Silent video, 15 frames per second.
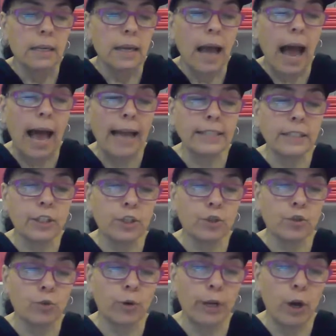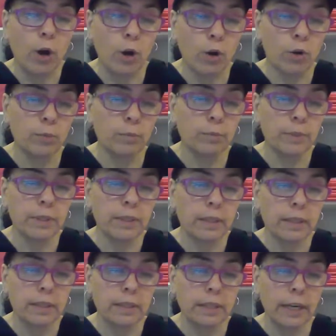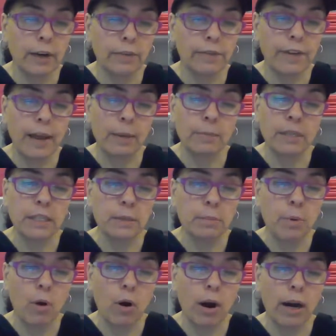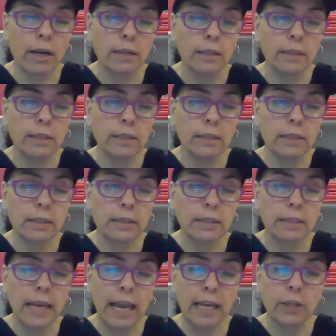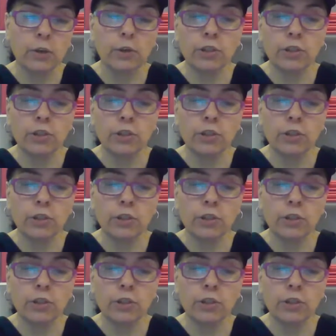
I destroy homes, tear families apart, take your